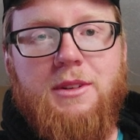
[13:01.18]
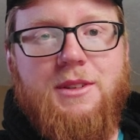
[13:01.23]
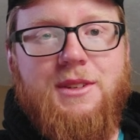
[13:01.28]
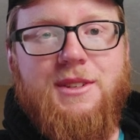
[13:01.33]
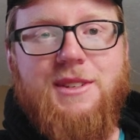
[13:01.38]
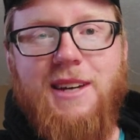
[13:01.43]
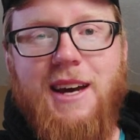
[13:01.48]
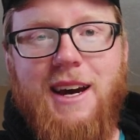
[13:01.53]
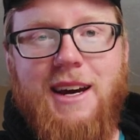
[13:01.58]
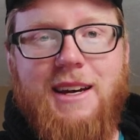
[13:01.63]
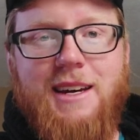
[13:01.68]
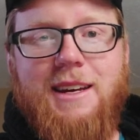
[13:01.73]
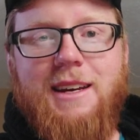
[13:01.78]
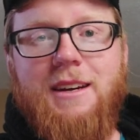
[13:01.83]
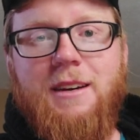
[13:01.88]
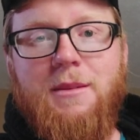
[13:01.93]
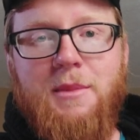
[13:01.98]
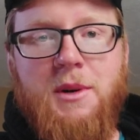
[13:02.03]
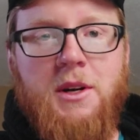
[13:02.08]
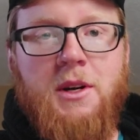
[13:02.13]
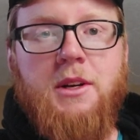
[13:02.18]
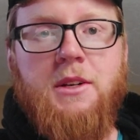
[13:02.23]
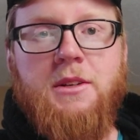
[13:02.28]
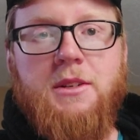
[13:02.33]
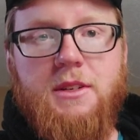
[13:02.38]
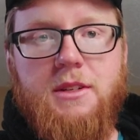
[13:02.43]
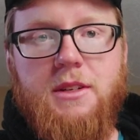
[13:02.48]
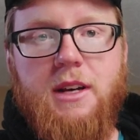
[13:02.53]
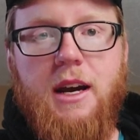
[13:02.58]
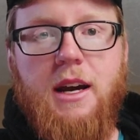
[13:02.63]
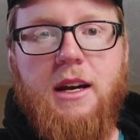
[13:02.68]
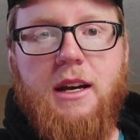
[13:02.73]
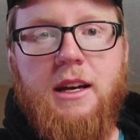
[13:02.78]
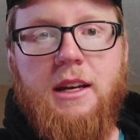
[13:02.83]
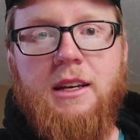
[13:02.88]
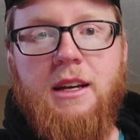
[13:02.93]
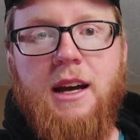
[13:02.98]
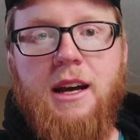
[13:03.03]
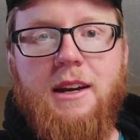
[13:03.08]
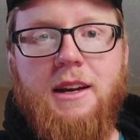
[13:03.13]
in society, American society,
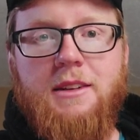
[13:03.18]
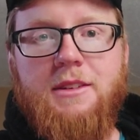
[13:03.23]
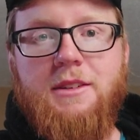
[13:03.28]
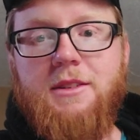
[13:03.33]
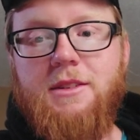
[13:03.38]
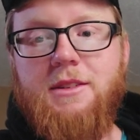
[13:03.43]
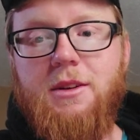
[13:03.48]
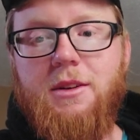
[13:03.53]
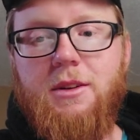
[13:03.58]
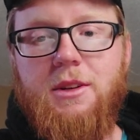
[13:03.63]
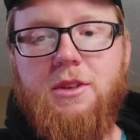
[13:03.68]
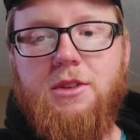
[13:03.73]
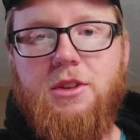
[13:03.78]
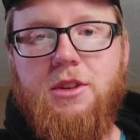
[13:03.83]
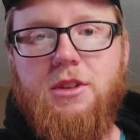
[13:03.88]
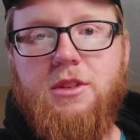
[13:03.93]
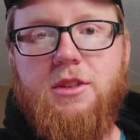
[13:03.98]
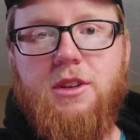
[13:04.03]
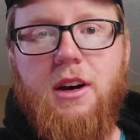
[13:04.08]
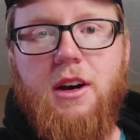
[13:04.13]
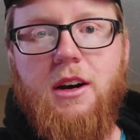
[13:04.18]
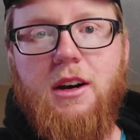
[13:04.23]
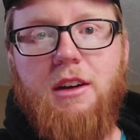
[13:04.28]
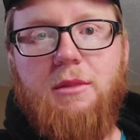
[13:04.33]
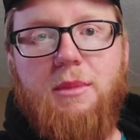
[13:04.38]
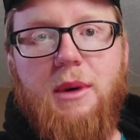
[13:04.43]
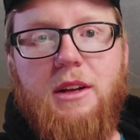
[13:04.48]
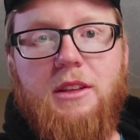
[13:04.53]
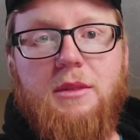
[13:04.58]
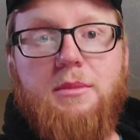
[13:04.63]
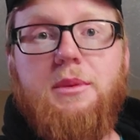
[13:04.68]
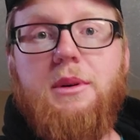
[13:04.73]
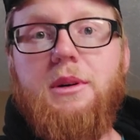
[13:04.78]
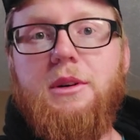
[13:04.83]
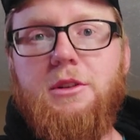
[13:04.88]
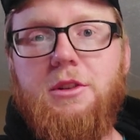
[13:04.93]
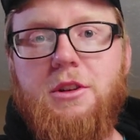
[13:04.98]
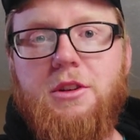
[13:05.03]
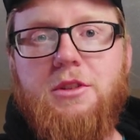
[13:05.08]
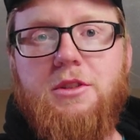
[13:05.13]
and not necessarily just talking about the
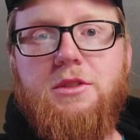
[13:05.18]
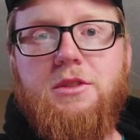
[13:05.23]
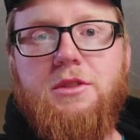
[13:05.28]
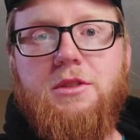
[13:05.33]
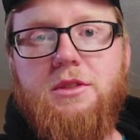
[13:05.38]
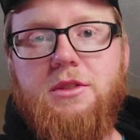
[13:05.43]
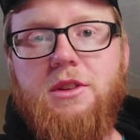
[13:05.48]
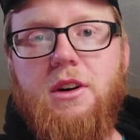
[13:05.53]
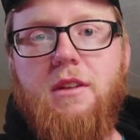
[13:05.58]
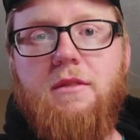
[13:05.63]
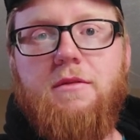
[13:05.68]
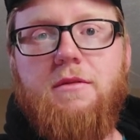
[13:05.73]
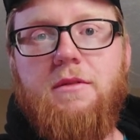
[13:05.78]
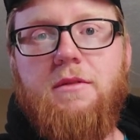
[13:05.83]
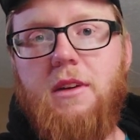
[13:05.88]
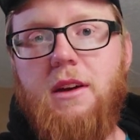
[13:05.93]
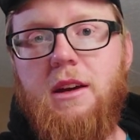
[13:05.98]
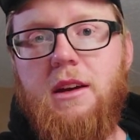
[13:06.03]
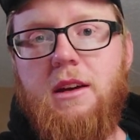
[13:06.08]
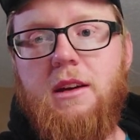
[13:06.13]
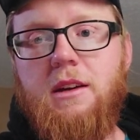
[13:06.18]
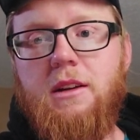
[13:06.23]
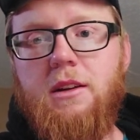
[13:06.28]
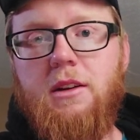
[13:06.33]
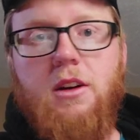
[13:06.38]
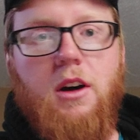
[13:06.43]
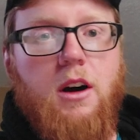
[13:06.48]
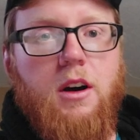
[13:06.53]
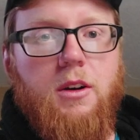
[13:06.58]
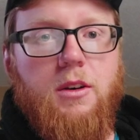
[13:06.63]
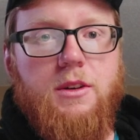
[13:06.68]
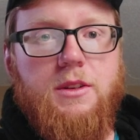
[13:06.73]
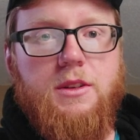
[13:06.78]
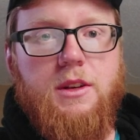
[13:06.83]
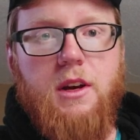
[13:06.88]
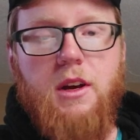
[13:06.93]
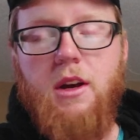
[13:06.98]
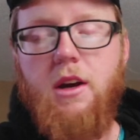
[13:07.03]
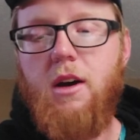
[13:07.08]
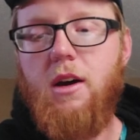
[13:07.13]
politicians and stuff in
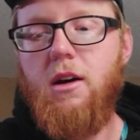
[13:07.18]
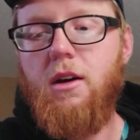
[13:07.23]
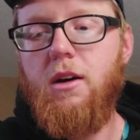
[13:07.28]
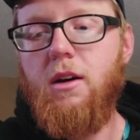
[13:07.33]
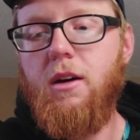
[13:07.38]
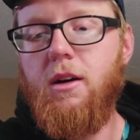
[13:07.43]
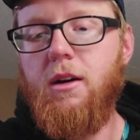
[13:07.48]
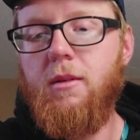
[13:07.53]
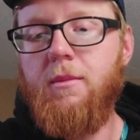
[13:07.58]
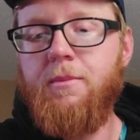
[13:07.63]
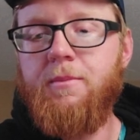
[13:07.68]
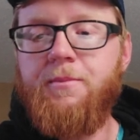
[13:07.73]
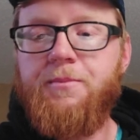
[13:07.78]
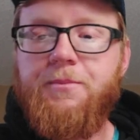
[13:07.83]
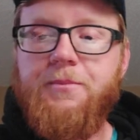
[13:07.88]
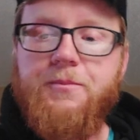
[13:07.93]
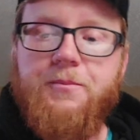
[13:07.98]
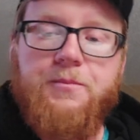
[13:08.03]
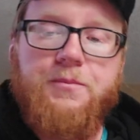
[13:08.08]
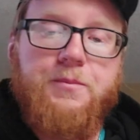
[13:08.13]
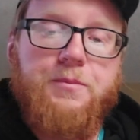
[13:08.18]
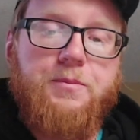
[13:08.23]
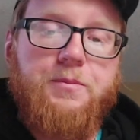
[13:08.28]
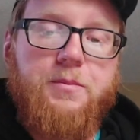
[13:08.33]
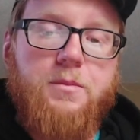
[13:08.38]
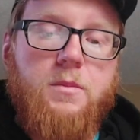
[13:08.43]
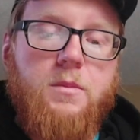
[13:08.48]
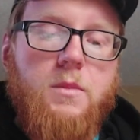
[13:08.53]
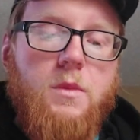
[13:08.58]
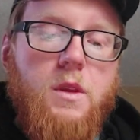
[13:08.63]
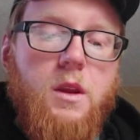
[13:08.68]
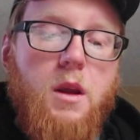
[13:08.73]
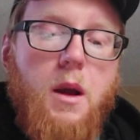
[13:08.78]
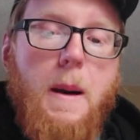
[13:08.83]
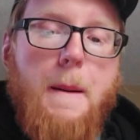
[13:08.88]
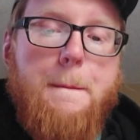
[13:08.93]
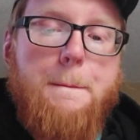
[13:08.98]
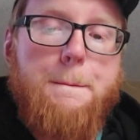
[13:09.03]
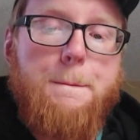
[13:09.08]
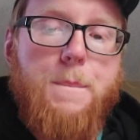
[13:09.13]
Congress, um,
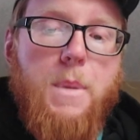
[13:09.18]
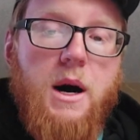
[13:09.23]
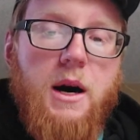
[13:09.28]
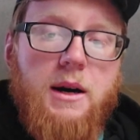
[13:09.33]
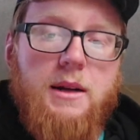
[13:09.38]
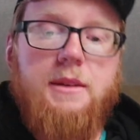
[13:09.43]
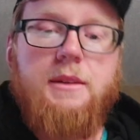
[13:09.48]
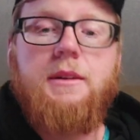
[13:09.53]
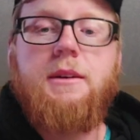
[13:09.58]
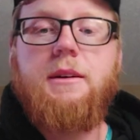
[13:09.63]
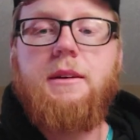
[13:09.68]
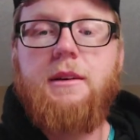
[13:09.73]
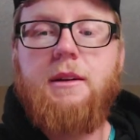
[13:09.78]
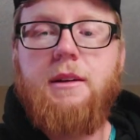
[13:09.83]
but.